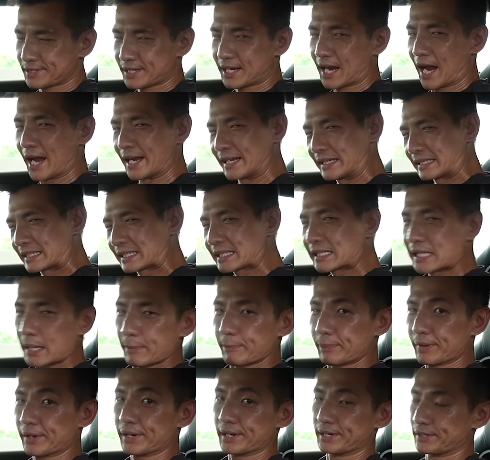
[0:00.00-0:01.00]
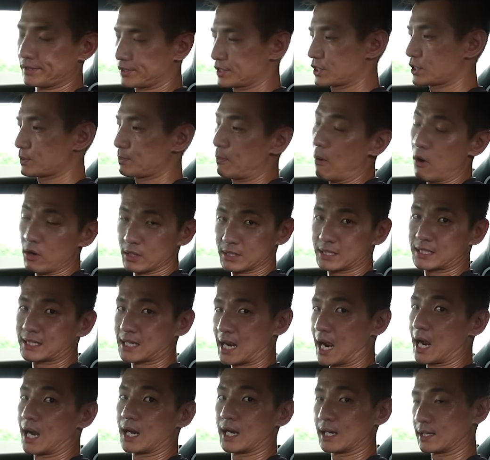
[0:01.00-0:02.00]
kind of typical sports
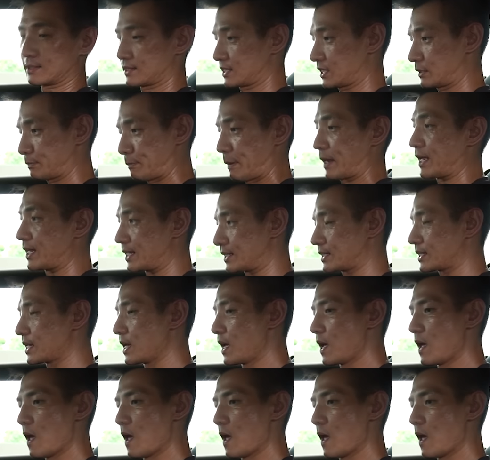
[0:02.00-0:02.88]
car space.